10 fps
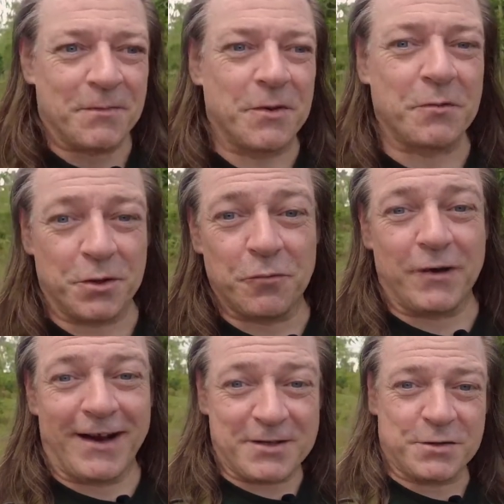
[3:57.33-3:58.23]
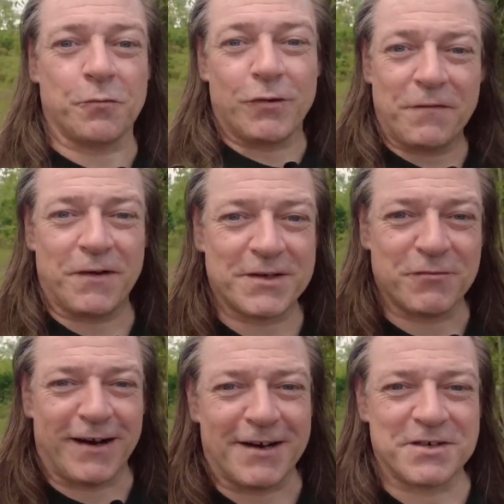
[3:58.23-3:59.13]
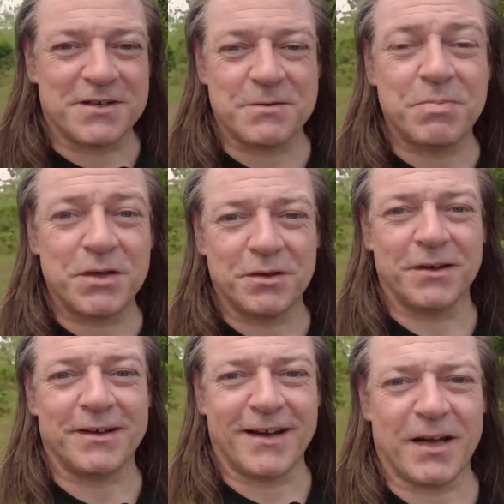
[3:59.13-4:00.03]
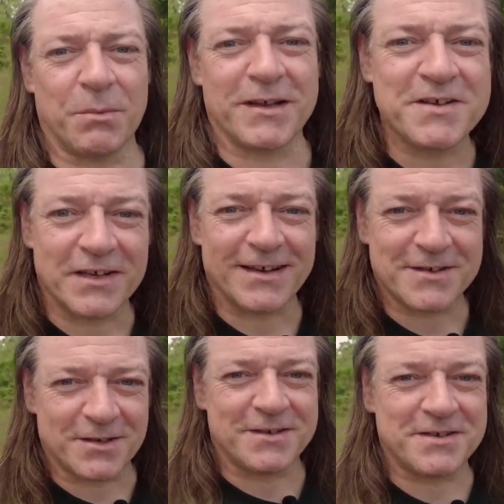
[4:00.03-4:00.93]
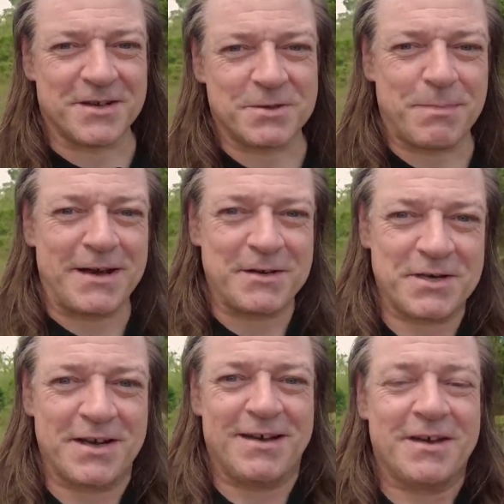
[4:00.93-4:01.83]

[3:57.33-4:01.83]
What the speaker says: your reaction, your reflex reaction is purely animalistic. That's like stage beige.